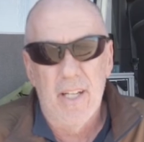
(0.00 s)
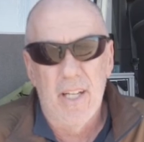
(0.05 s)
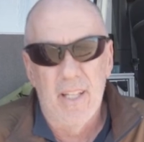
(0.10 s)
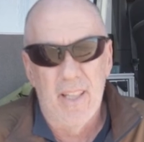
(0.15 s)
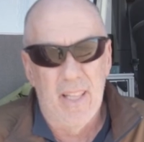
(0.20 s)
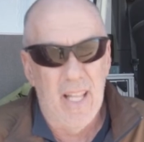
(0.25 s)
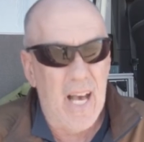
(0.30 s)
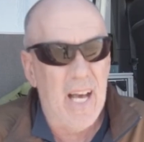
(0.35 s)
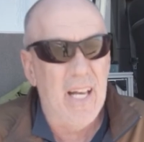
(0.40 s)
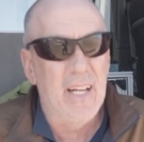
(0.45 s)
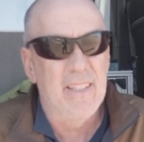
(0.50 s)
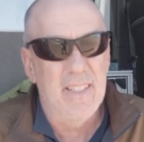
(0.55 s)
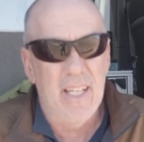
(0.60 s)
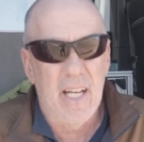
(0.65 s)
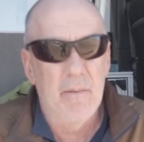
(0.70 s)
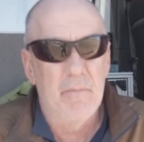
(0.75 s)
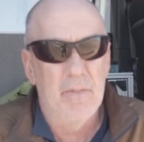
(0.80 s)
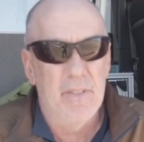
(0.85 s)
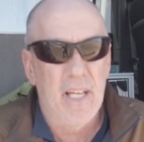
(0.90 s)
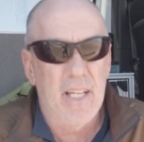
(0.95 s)
A lot of
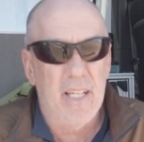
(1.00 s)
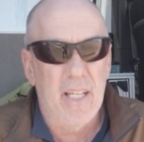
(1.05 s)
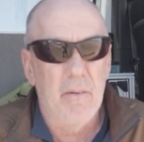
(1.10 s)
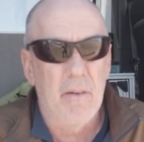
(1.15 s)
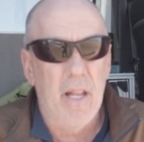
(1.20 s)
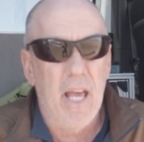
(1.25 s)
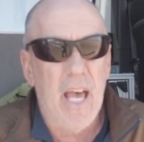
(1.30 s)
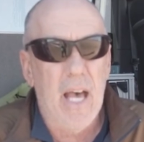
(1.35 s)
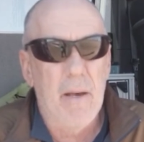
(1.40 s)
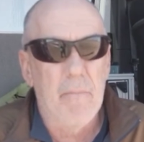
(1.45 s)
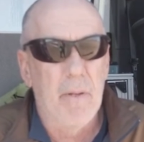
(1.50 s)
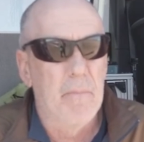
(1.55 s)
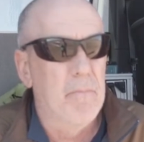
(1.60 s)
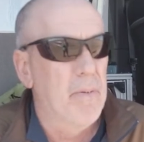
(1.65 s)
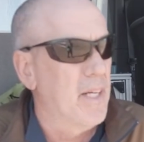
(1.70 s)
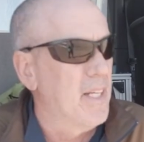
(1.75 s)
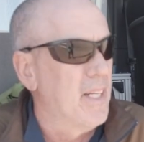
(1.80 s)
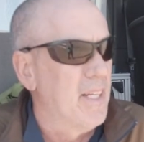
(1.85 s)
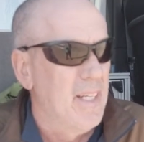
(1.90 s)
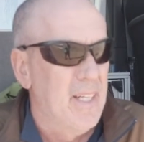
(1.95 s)
times that can happen,
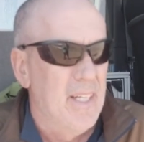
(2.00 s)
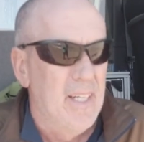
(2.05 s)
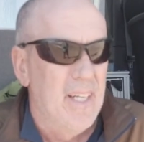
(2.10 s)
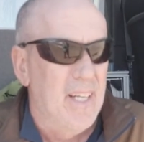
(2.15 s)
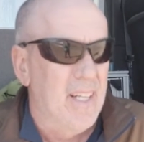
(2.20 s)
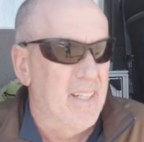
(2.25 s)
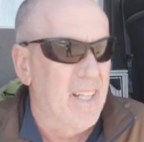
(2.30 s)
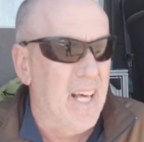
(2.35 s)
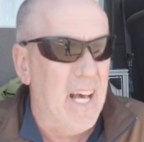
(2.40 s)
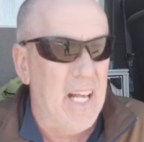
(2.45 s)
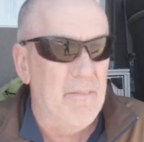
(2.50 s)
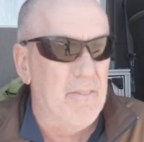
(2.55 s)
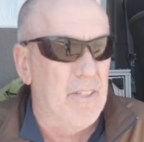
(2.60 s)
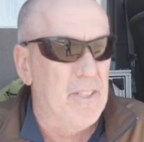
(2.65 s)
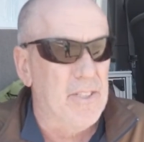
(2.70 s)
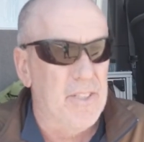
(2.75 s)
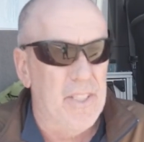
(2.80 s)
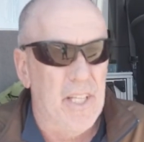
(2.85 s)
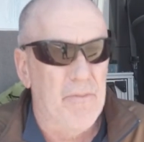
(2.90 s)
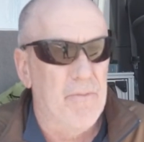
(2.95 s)
but a lot of our
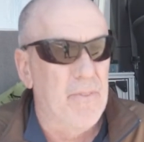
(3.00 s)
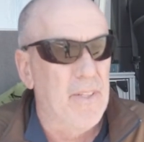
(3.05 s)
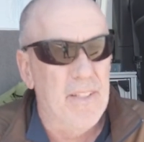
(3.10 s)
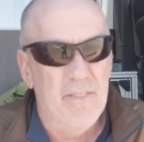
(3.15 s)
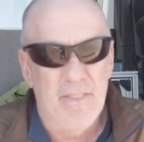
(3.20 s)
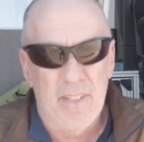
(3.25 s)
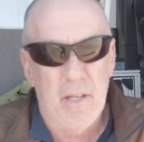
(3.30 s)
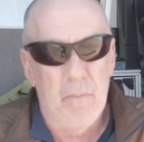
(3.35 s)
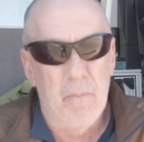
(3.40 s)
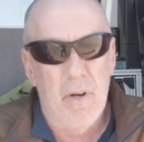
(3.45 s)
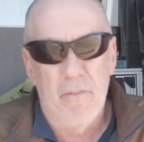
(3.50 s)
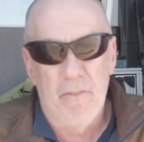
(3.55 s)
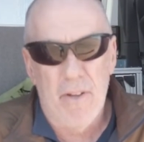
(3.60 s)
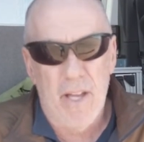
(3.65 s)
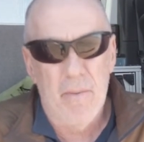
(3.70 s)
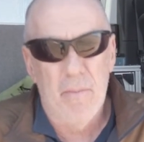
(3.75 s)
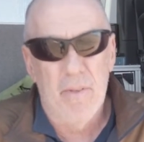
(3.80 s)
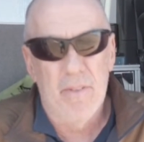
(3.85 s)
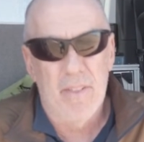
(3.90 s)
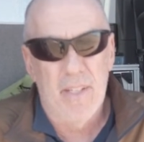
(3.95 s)
stuff needs to come off
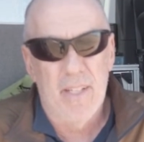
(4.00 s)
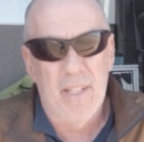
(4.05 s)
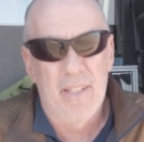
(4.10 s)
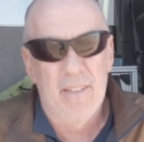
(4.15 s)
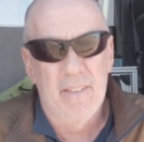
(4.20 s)
Amazon.